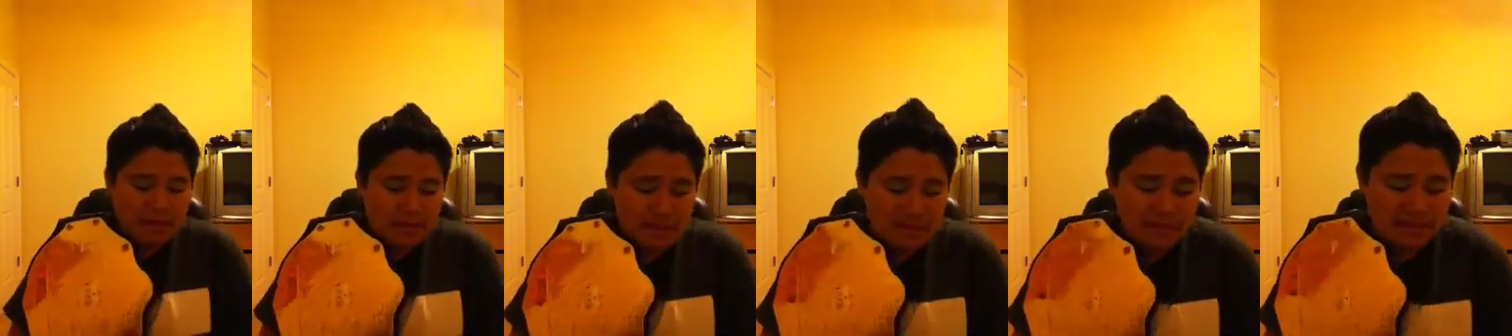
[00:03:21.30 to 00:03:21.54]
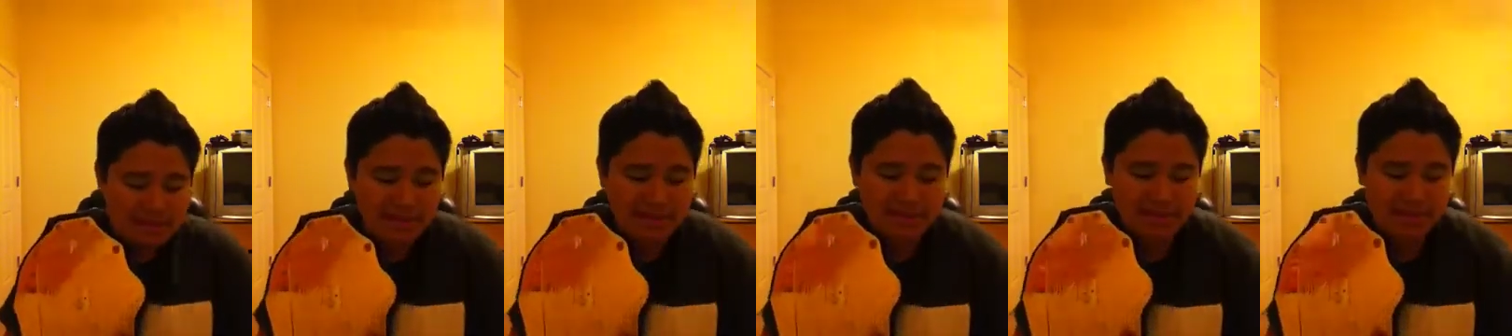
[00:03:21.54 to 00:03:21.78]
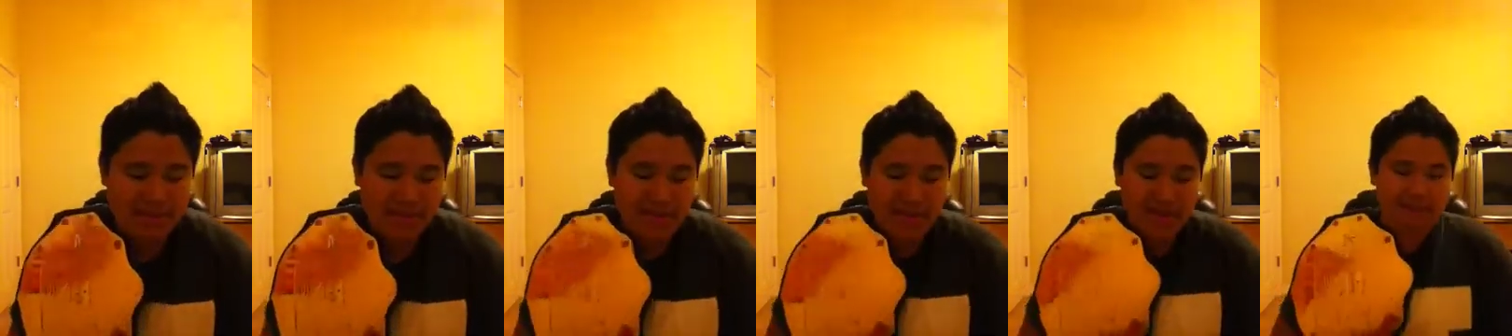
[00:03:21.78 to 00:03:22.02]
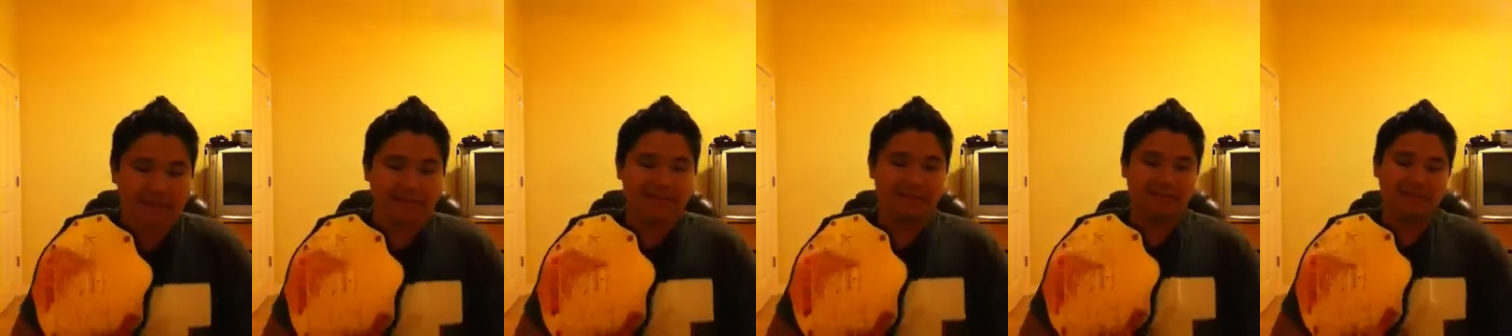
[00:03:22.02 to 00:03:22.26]
It's just
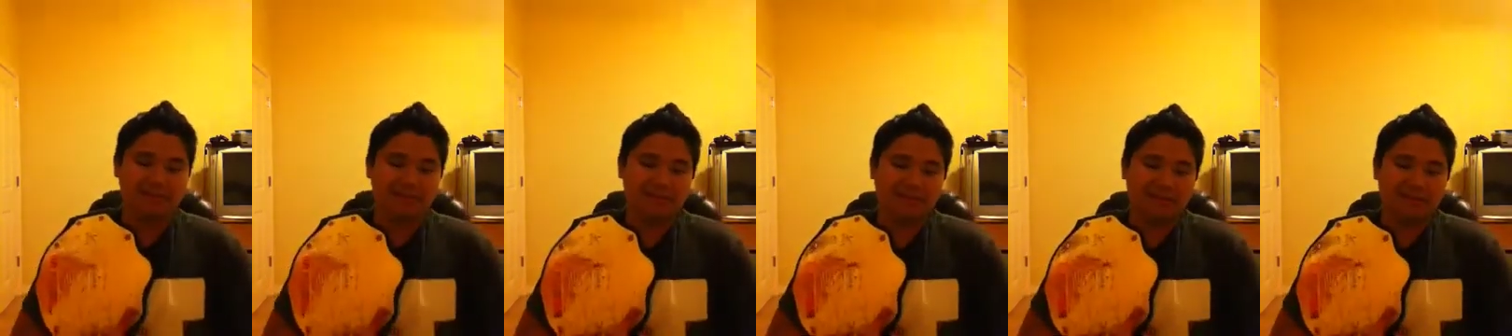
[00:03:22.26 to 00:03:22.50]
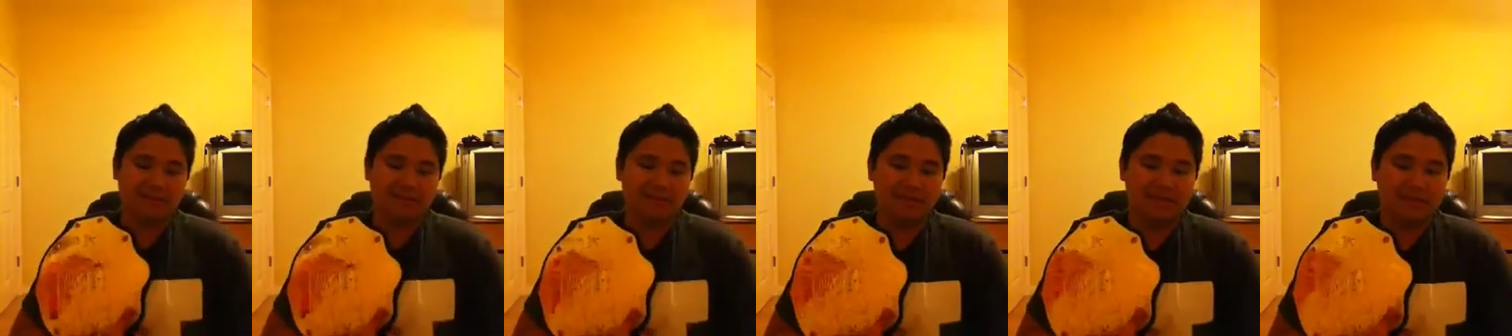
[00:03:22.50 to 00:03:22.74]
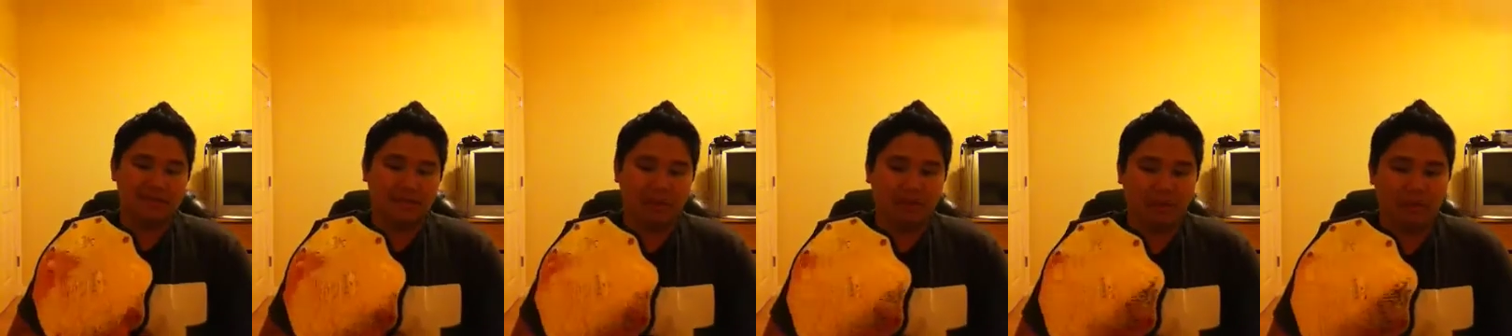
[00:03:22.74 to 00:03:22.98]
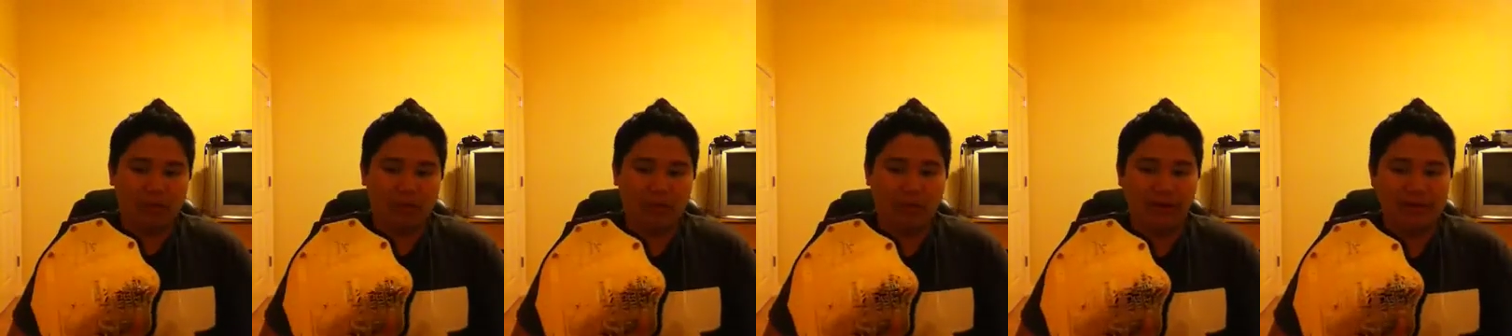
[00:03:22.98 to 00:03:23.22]
not
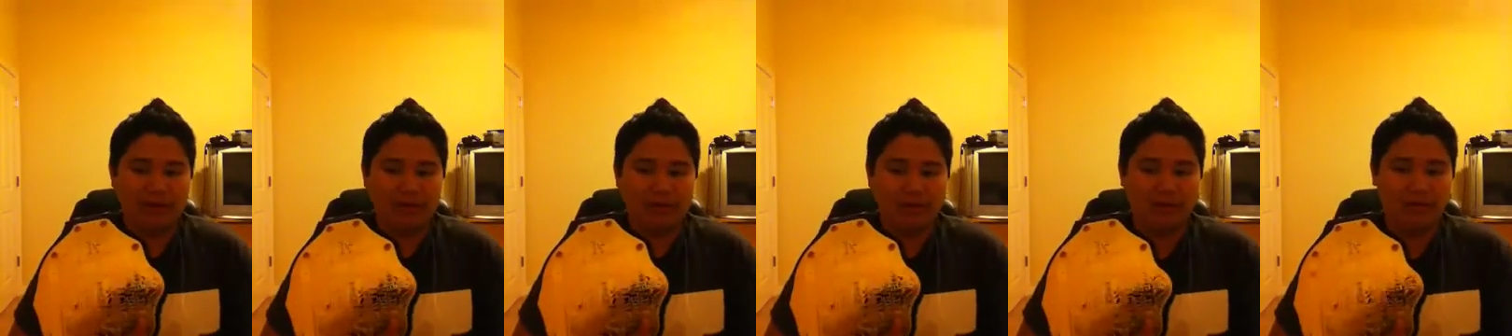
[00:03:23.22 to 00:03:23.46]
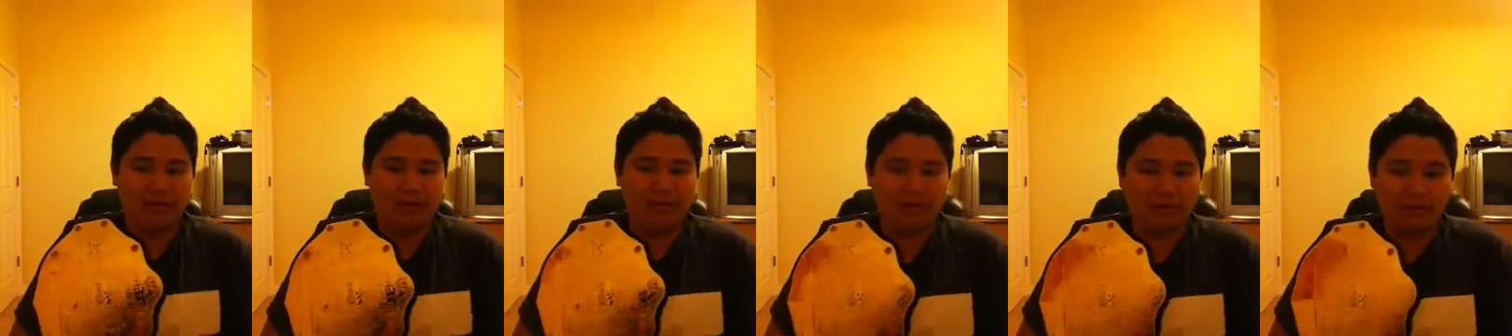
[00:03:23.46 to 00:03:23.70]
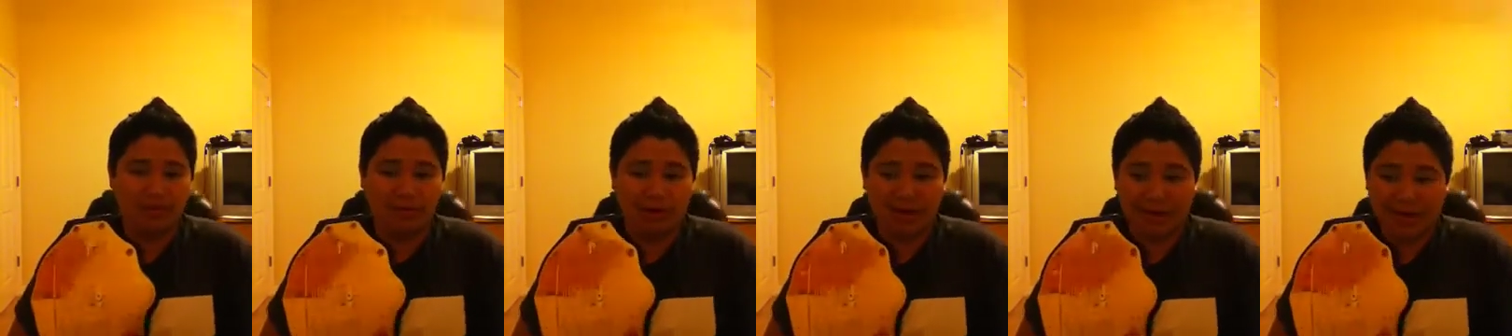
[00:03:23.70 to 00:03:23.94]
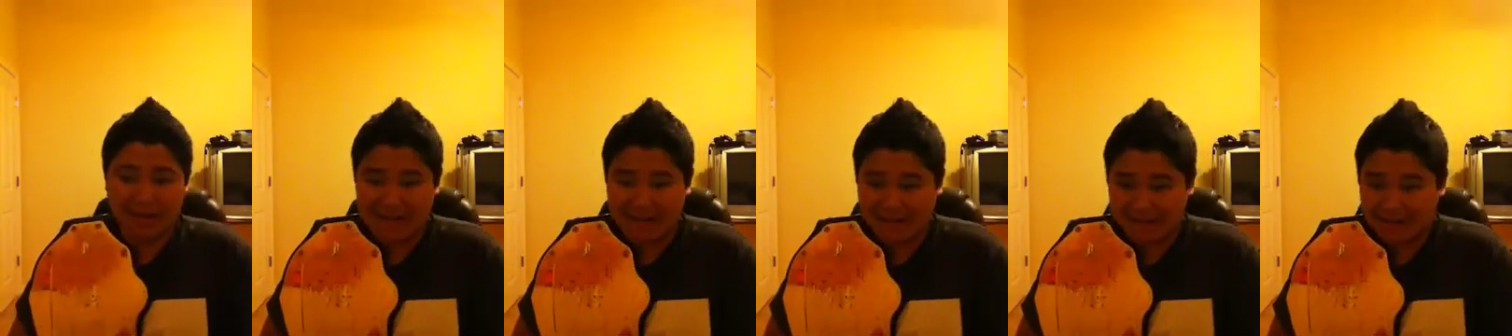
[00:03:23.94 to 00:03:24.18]
what
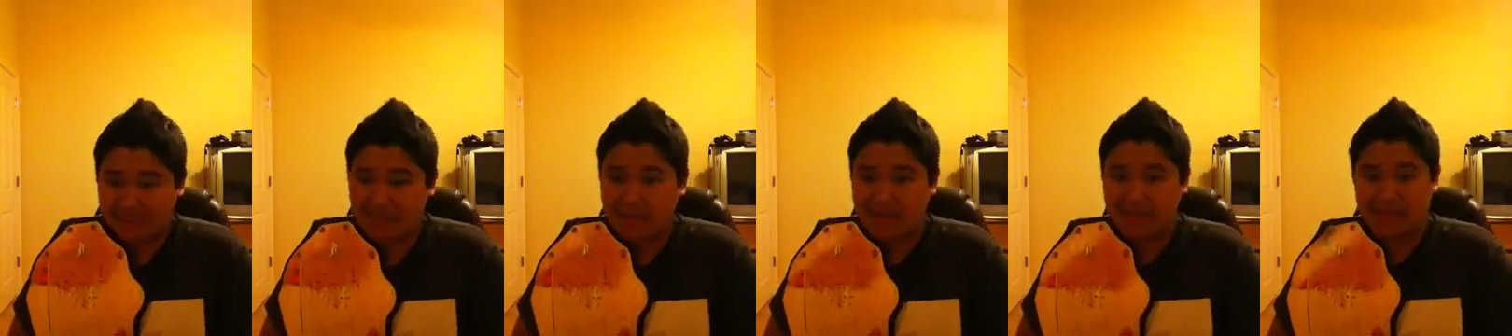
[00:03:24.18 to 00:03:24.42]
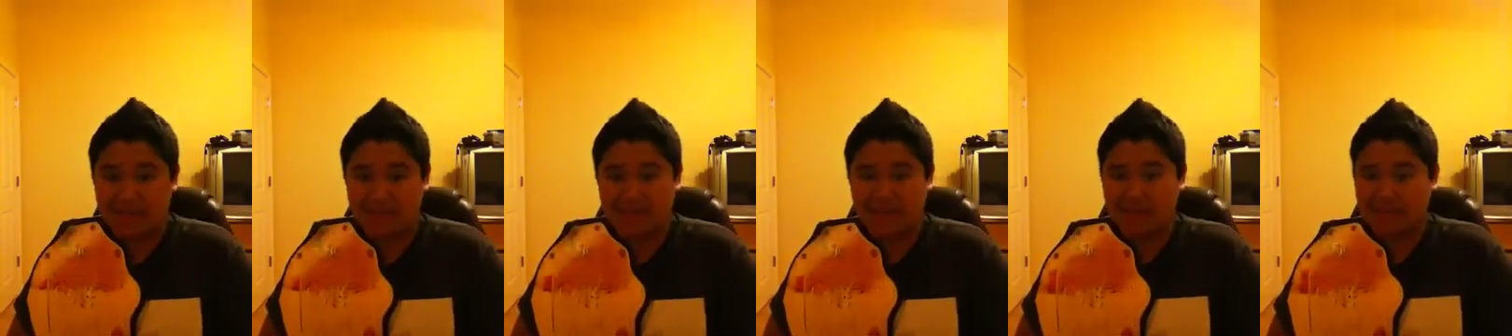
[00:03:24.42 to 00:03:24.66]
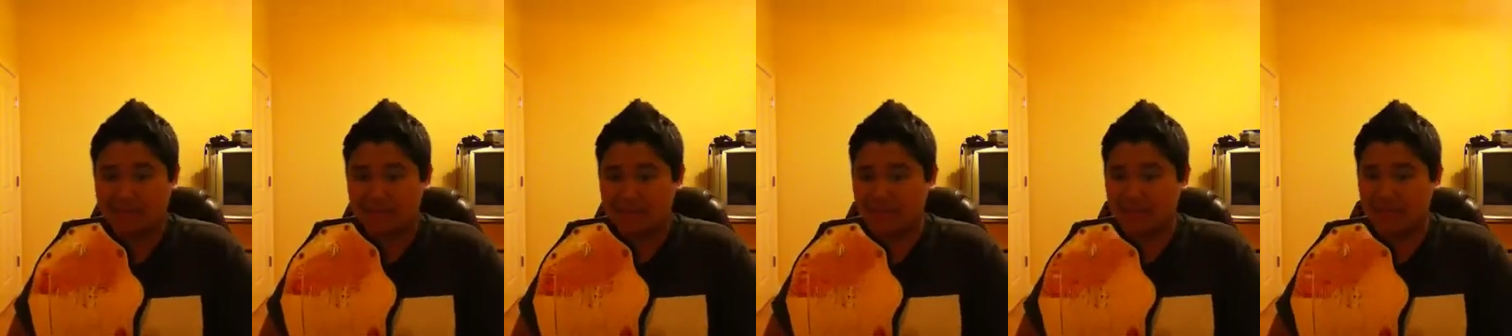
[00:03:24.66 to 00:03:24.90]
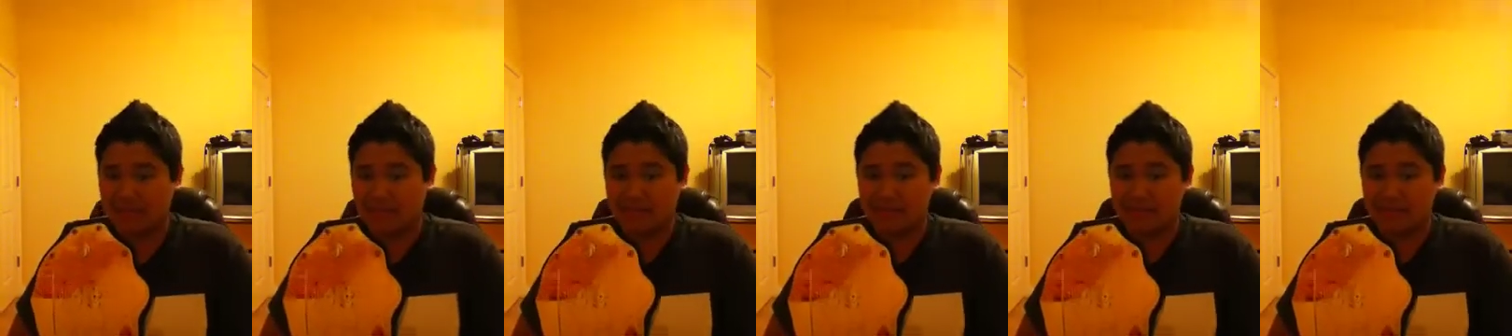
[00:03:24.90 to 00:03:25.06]
I expected it to be.